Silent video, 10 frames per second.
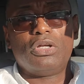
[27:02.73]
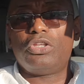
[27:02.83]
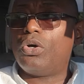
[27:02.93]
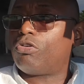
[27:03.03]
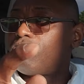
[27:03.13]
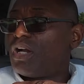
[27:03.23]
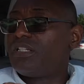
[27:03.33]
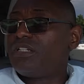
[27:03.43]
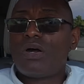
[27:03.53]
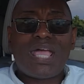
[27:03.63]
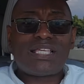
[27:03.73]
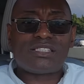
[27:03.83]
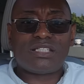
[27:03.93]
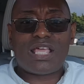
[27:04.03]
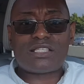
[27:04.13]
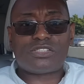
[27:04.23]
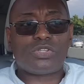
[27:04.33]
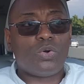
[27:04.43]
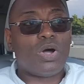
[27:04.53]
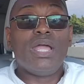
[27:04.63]
you gonna run your ass to that
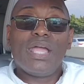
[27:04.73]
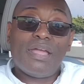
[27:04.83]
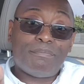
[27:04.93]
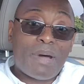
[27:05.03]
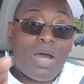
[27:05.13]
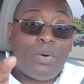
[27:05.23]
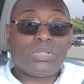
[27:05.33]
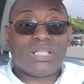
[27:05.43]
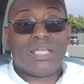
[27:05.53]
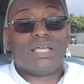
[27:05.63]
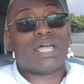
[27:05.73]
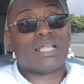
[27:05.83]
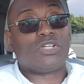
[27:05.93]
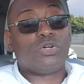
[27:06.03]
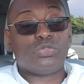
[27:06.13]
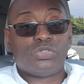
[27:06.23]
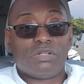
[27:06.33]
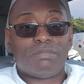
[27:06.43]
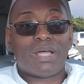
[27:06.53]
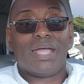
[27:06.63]
store and buy what the hell I told
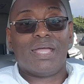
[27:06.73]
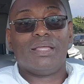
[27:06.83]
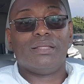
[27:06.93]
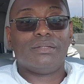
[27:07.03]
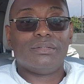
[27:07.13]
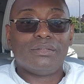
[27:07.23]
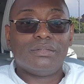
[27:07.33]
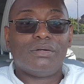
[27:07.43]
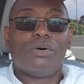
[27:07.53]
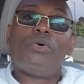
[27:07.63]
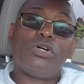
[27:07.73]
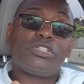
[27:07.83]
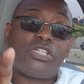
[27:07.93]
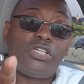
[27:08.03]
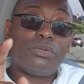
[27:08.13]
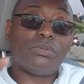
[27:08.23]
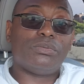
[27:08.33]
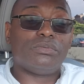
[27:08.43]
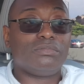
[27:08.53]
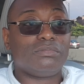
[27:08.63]
you to buy. On cue.
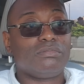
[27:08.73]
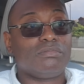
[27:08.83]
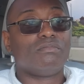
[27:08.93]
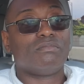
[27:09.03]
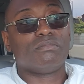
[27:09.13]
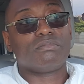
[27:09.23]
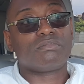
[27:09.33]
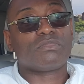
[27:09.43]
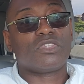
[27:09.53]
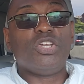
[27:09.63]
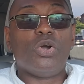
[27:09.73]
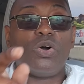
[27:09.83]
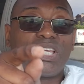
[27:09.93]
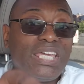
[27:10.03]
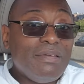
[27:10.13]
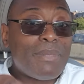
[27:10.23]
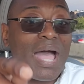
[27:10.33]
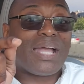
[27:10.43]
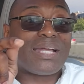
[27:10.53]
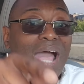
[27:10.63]
You gonna keep
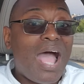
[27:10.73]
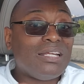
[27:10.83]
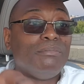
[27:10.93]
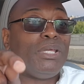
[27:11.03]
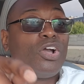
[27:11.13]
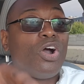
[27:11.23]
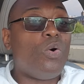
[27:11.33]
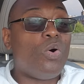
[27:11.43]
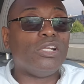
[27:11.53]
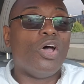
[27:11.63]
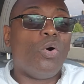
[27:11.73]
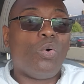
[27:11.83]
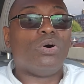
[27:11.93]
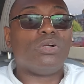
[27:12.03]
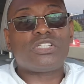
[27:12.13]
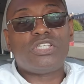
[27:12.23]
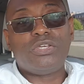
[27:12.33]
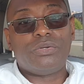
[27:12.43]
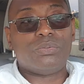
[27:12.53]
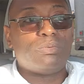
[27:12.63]
my economy going on
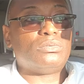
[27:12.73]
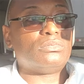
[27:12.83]
cue.